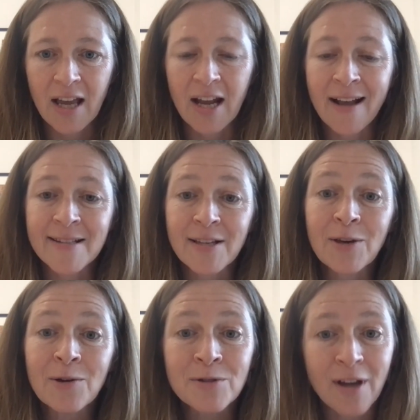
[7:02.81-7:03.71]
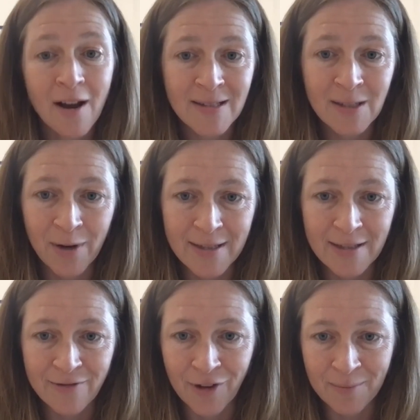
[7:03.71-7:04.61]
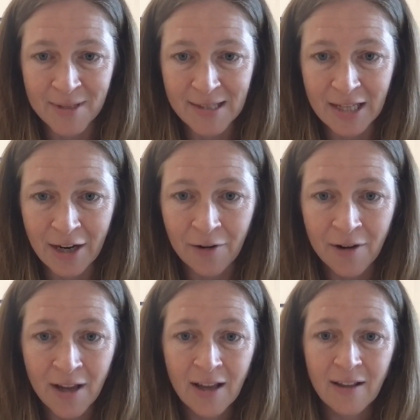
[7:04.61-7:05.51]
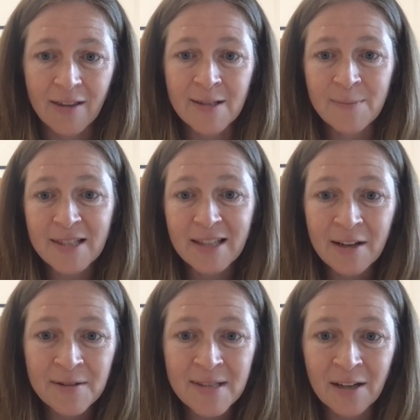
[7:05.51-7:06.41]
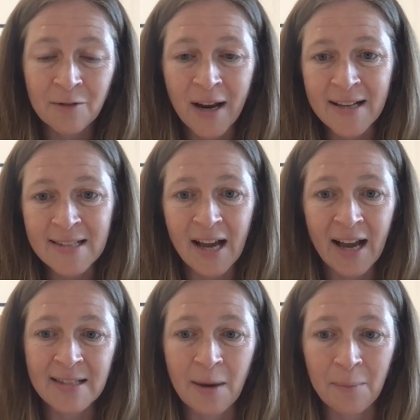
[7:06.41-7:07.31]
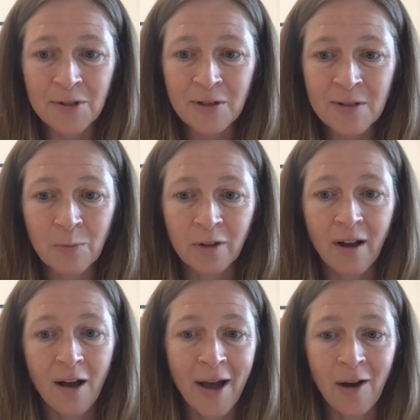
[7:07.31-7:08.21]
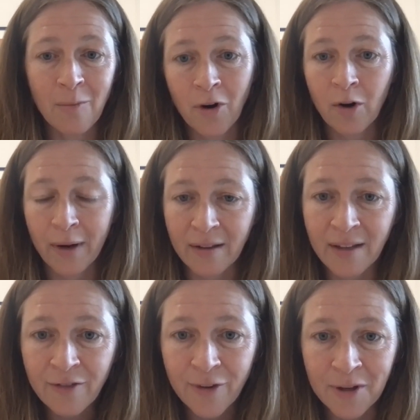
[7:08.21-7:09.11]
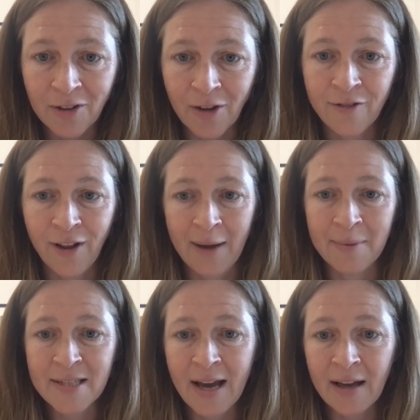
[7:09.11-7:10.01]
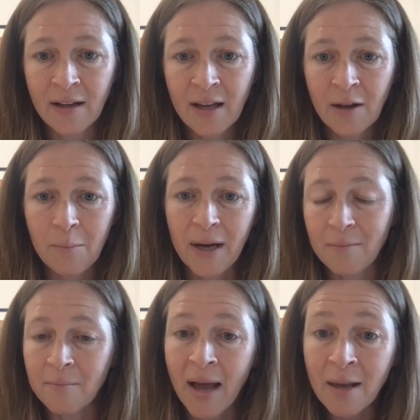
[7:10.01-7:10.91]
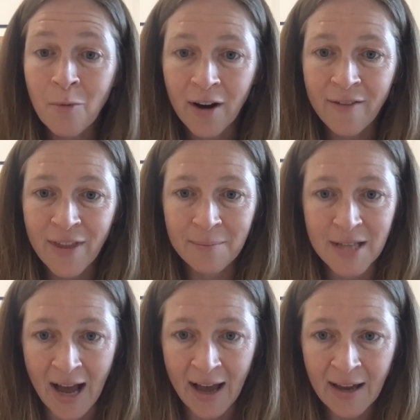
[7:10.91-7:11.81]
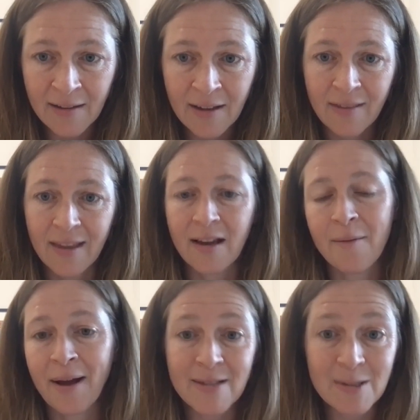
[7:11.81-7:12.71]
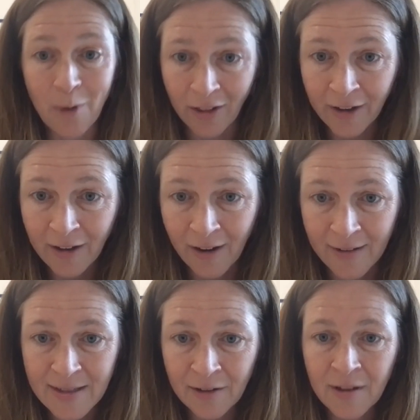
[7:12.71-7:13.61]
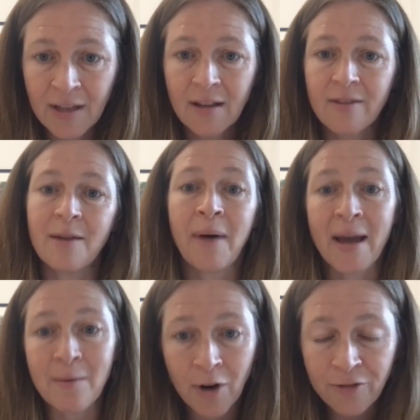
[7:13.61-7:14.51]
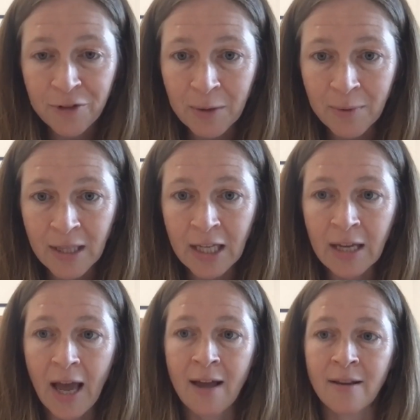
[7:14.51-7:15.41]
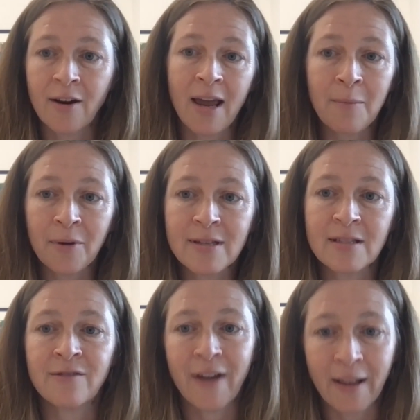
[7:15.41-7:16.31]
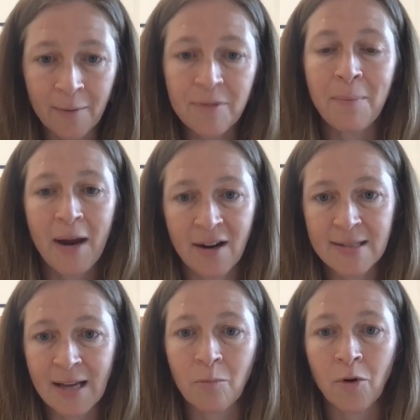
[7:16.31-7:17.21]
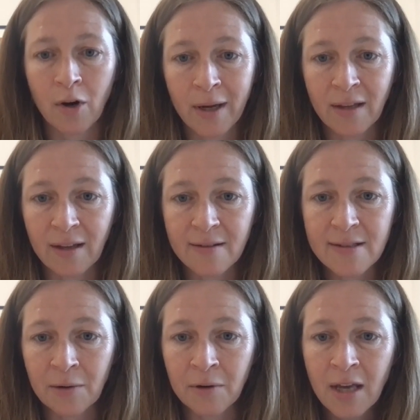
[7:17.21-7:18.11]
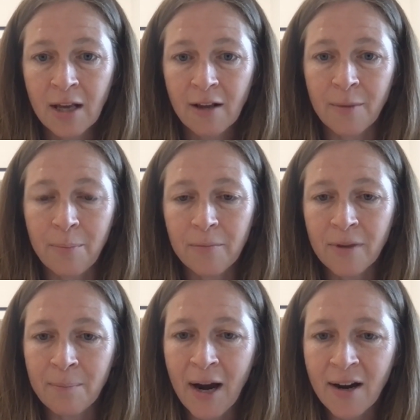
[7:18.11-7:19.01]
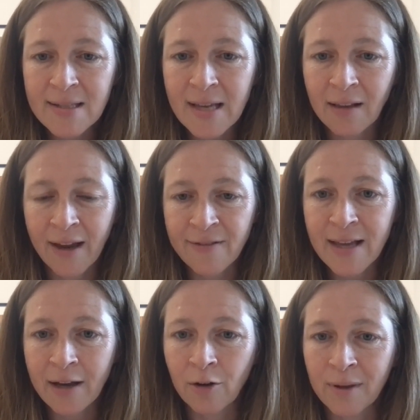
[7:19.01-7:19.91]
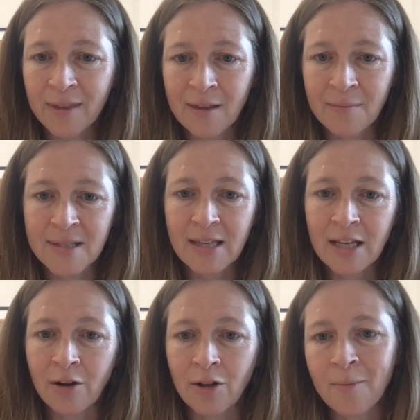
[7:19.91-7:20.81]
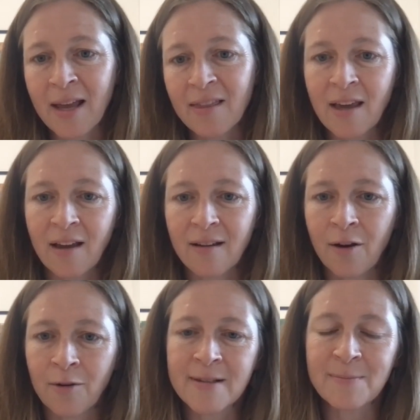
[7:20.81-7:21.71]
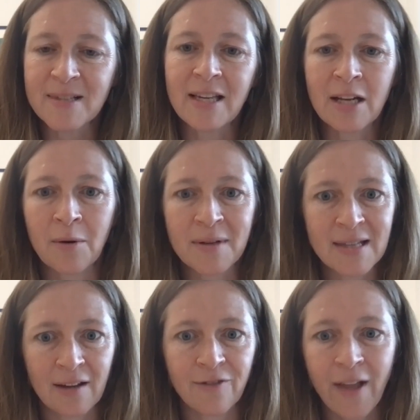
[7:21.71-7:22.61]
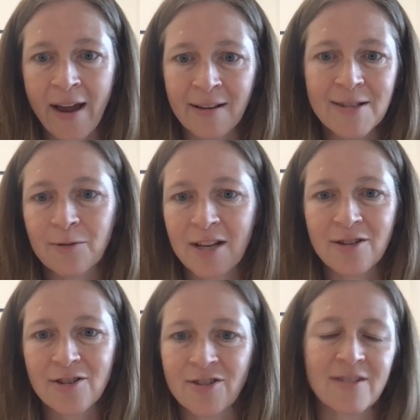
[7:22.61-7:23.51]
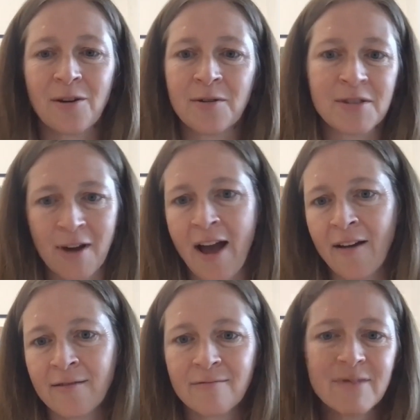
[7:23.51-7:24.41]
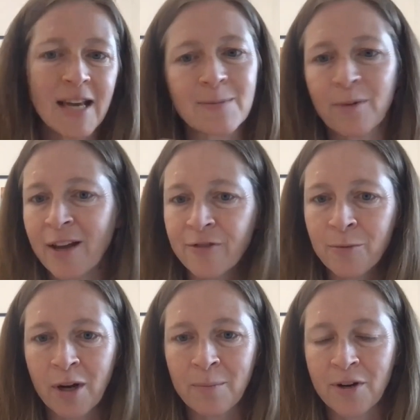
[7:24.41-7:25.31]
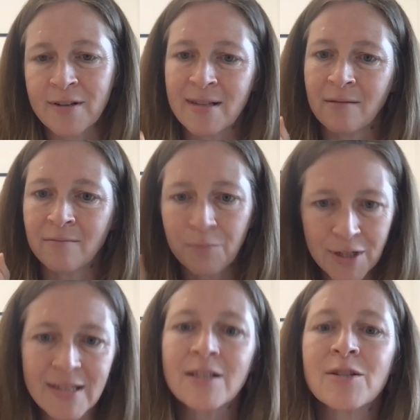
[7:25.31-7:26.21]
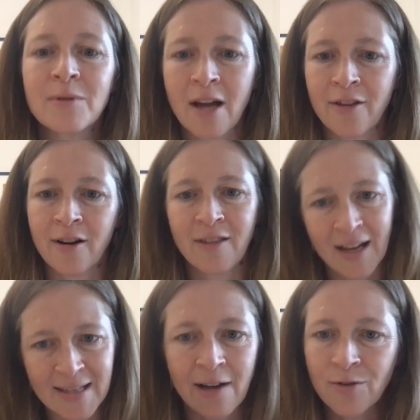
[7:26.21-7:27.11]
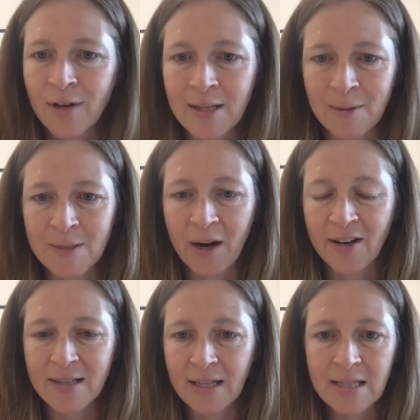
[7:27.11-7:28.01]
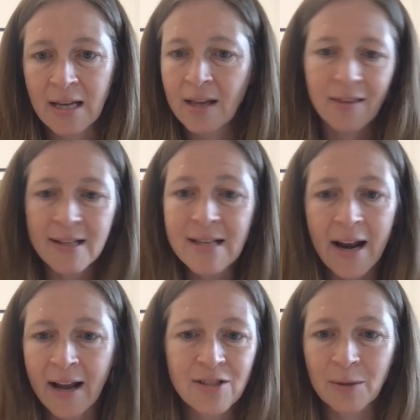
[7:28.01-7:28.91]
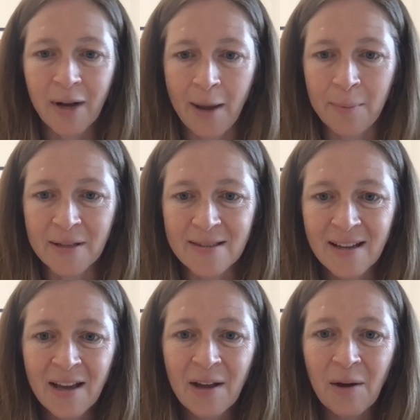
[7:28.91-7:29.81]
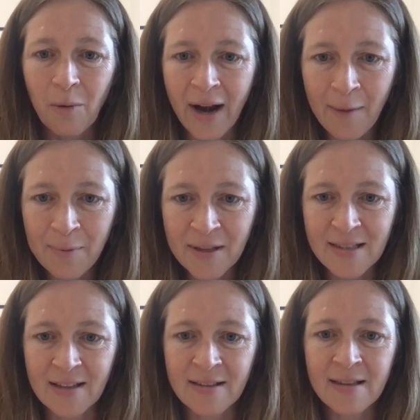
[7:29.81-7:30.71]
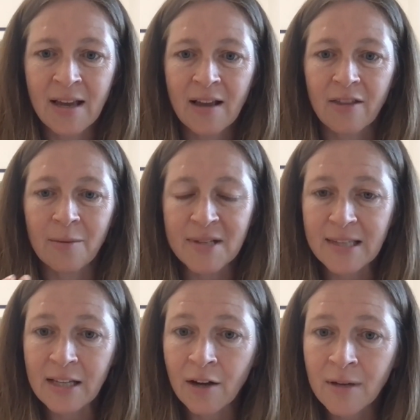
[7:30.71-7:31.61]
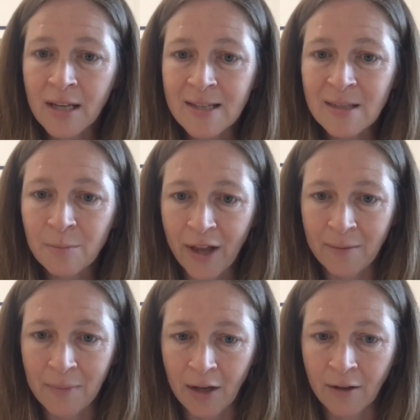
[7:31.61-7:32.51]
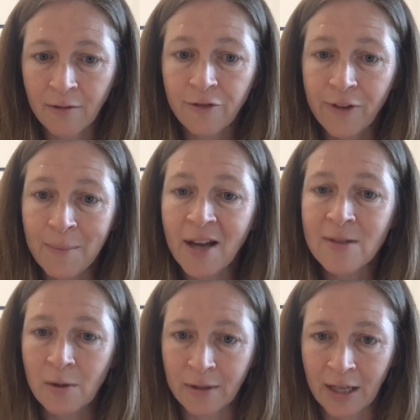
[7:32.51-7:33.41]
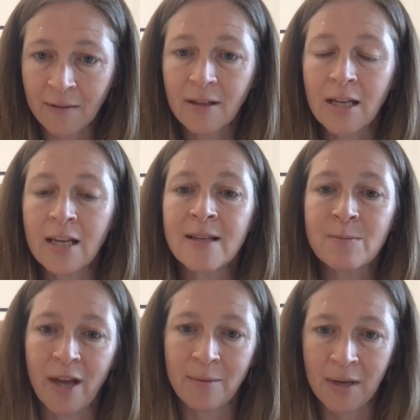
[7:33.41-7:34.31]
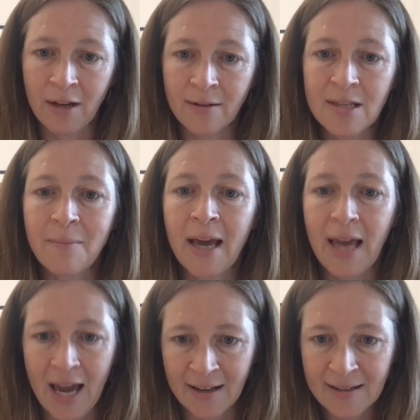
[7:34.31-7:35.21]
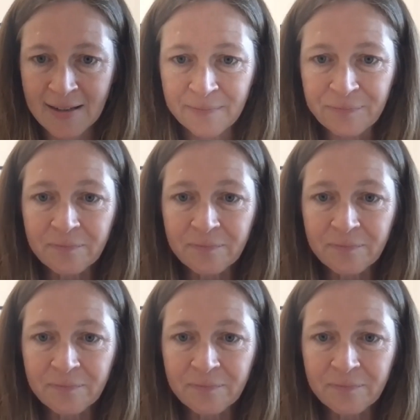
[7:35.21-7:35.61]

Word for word: It has huge consequences for the mosquito. These mosquitoes that are raised at high temperatures will come out more quickly from their larval habitat, but many more of them die. They huh. come out smaller also. They bite more frequently, and they're able to develop the parasite more quickly. So the, the parasite life cycle within the mosquito, you might think, oh, this mosquito is like a flying syringe. It just goes around, takes blood from one person, puts it into another, and that's how it transmits parasites. That's not actually what happens. What happens is the mosquito needs the blood meal. Females only need this blood meal to make eggs.